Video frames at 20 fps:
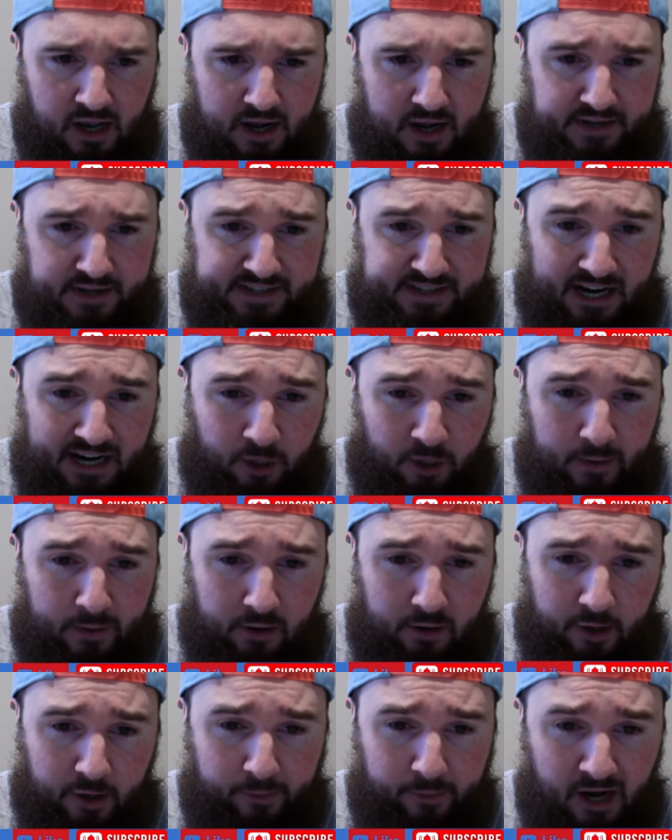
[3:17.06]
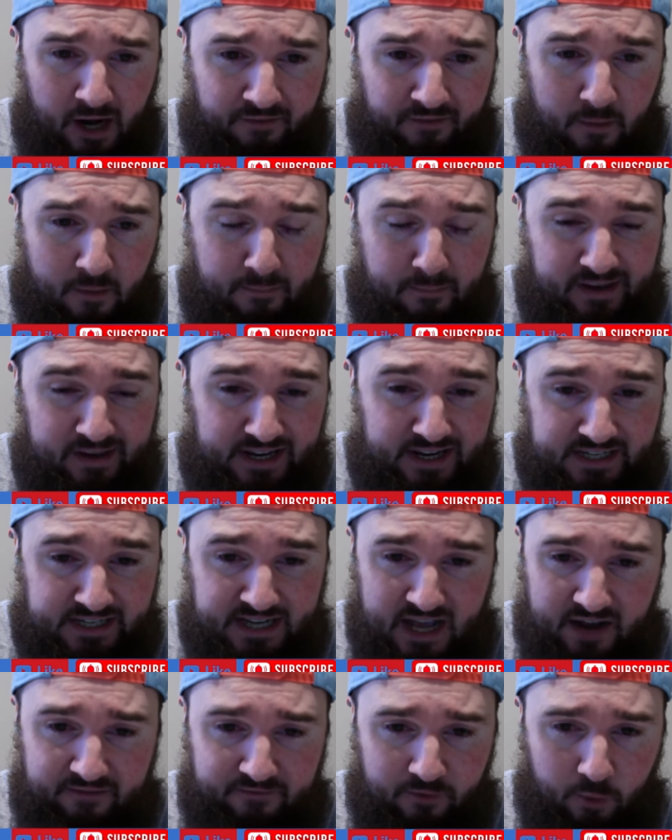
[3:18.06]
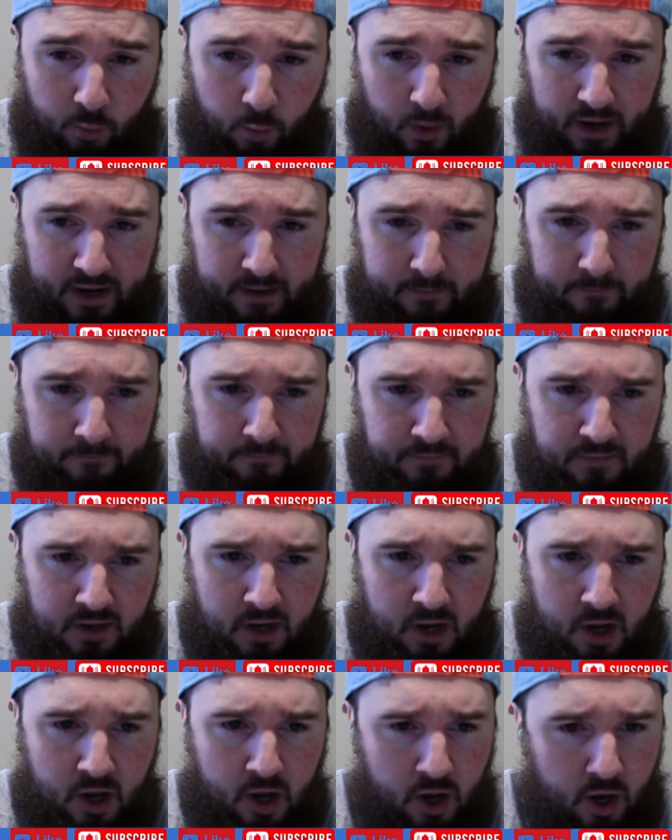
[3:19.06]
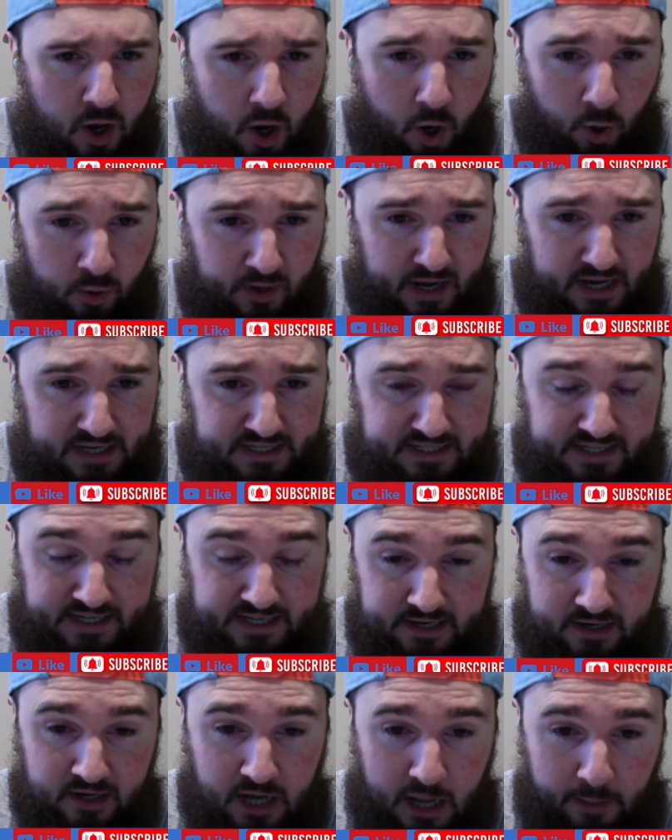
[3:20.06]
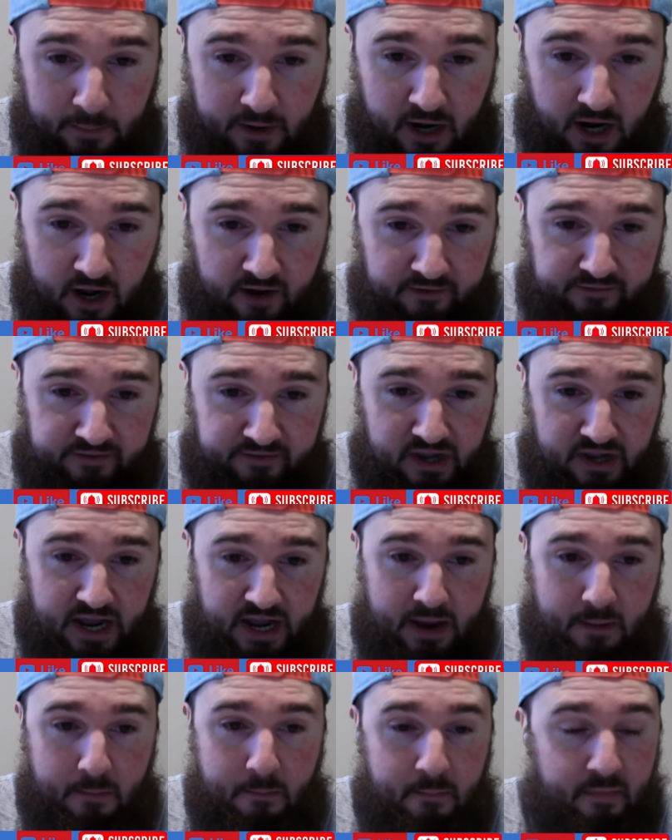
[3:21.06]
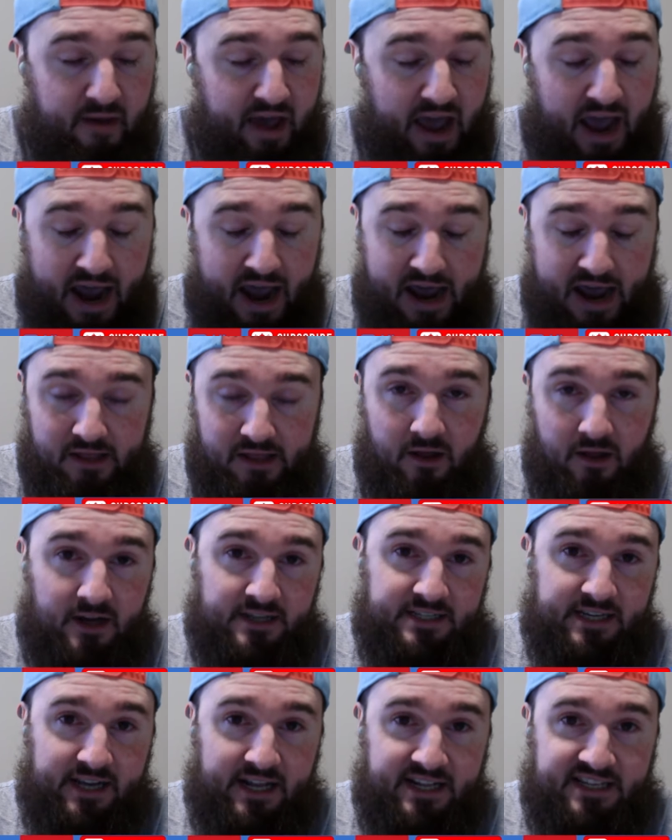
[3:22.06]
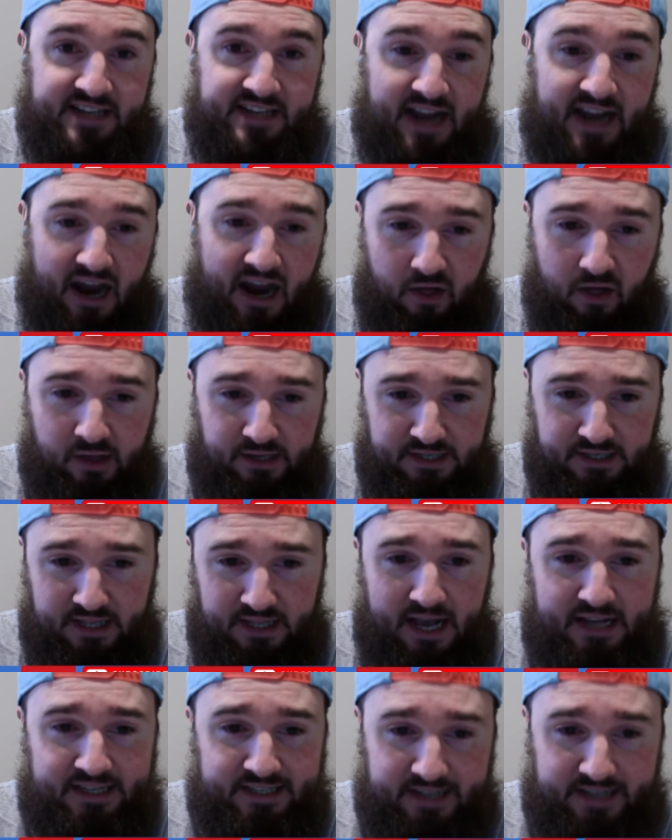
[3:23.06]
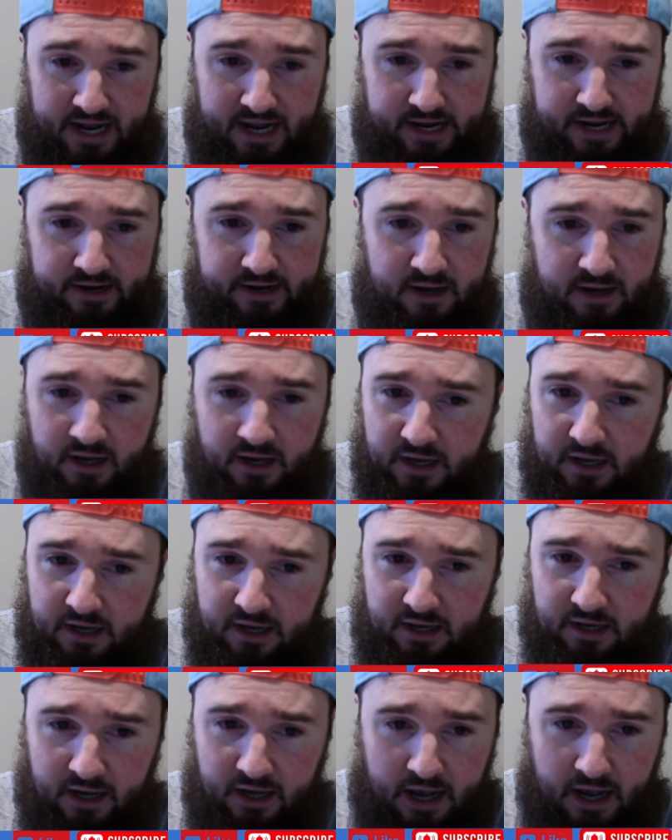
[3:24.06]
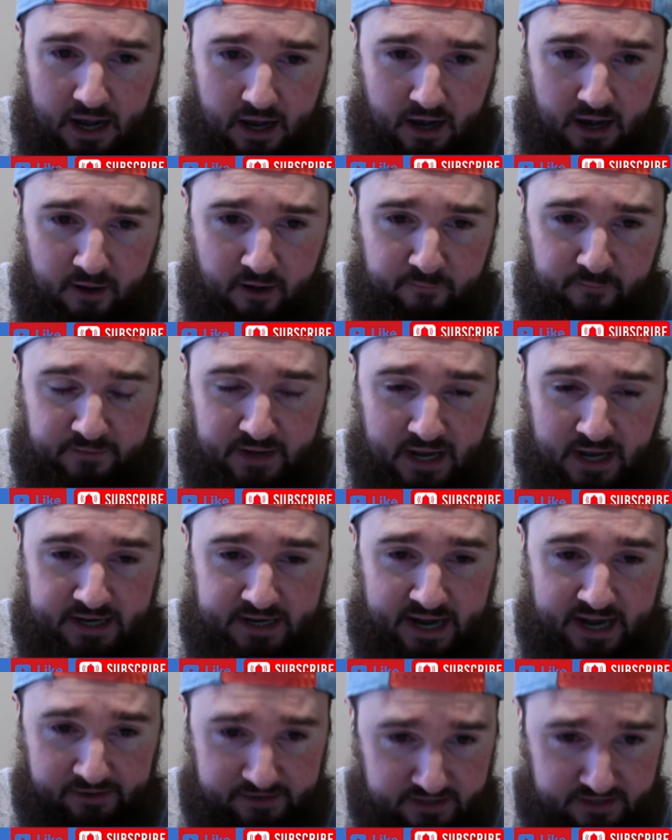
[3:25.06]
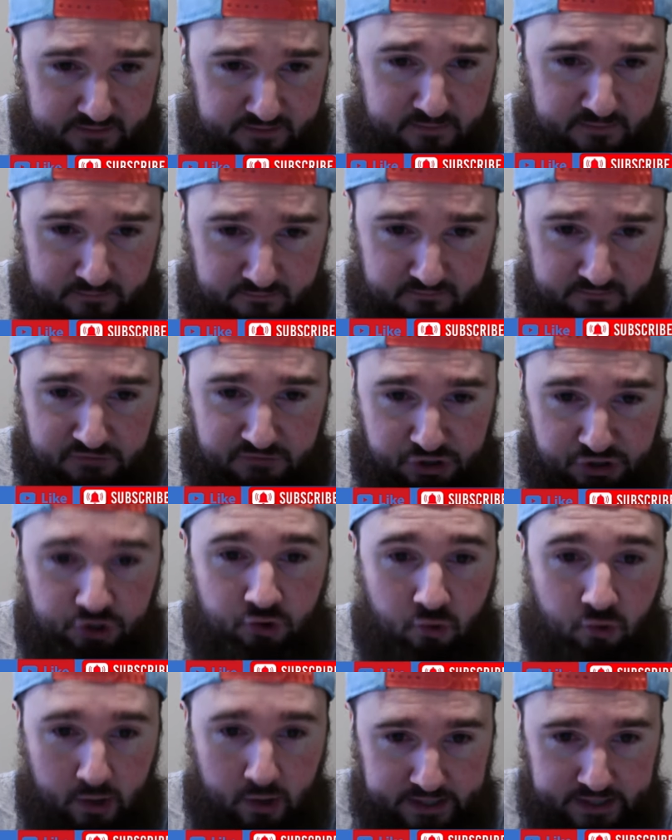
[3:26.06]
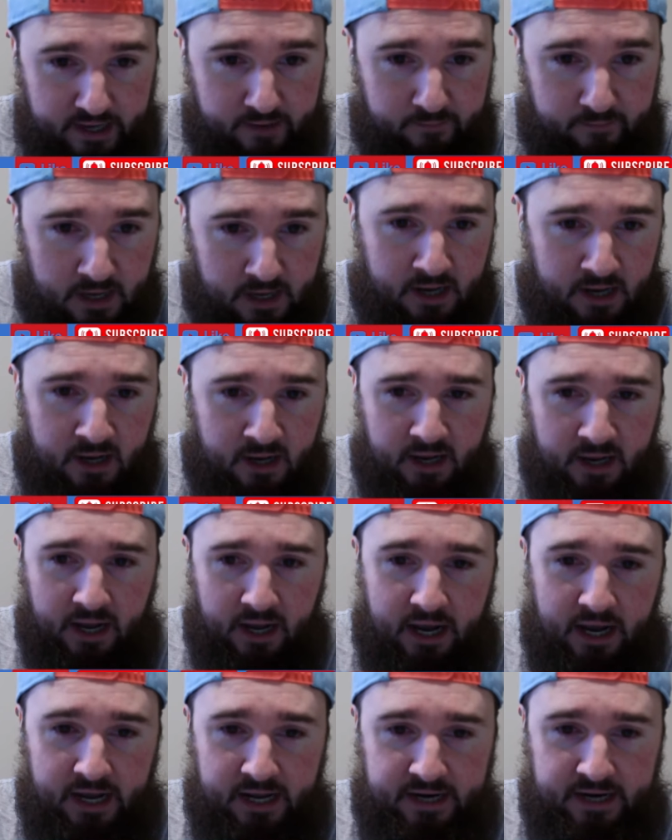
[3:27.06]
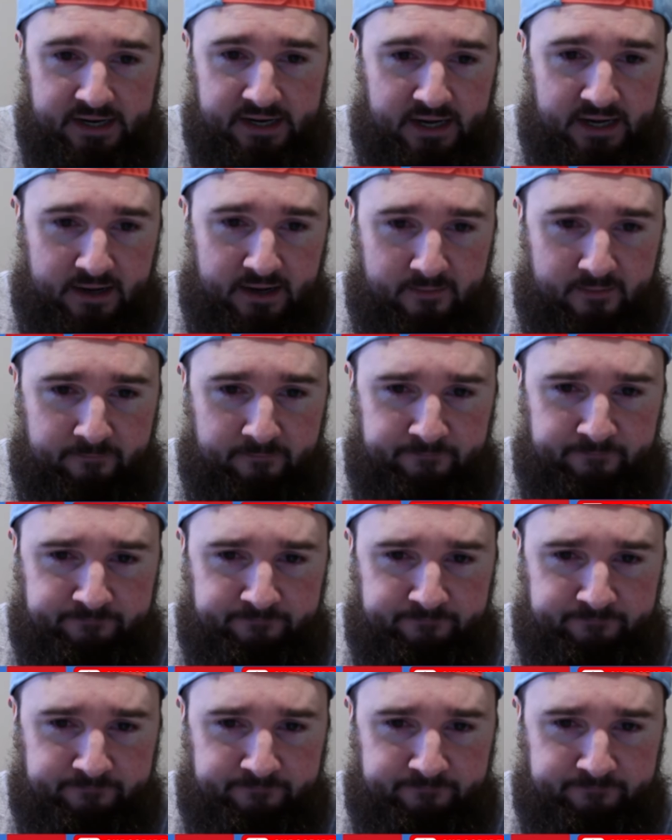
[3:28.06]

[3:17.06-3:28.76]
Sacramento coming off a big Denver win. OKC coming off a bad loss against Dallas last night. Dallas destroyed them. And